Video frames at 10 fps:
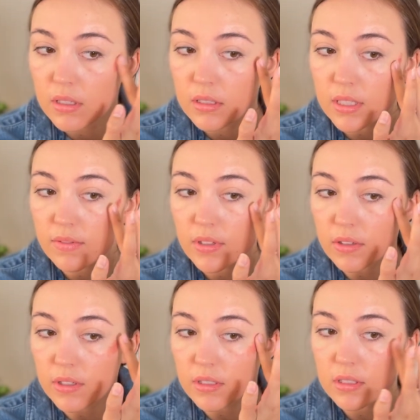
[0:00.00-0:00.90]
Definitely
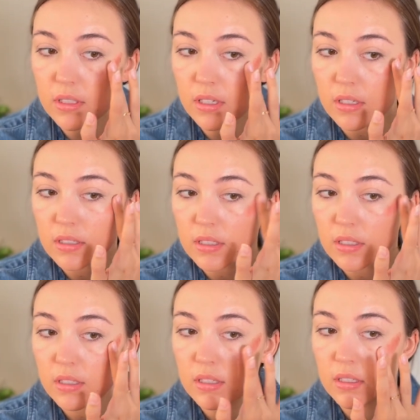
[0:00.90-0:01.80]
going to start
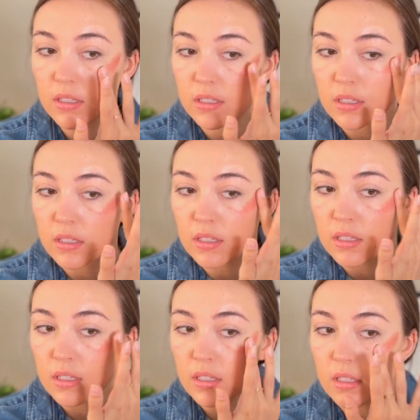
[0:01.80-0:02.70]

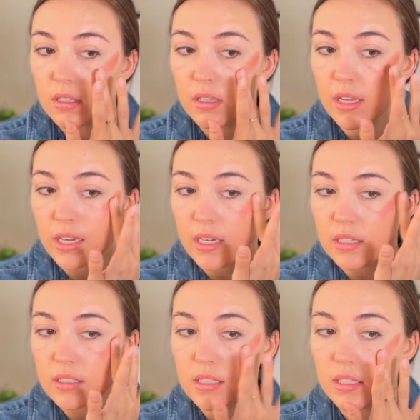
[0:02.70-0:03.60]

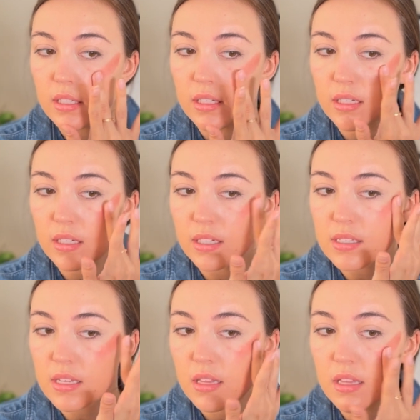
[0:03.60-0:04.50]
light. It
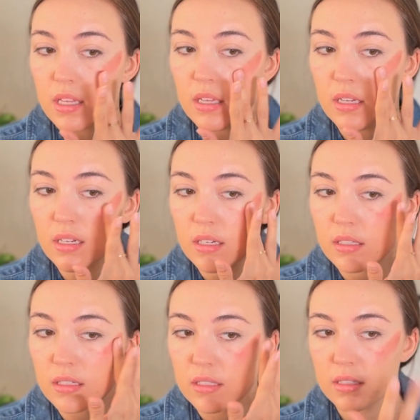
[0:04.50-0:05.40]
is a
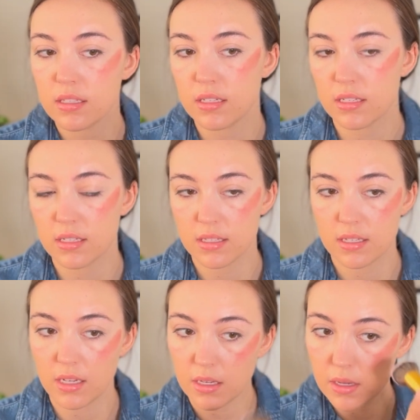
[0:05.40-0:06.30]
thin
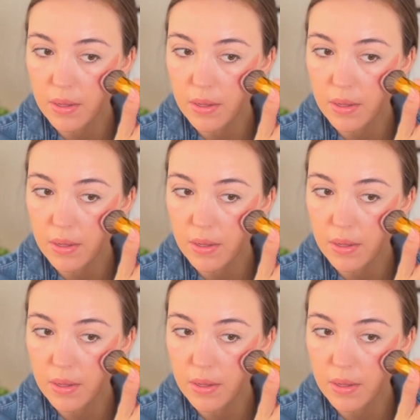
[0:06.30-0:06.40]
consistency.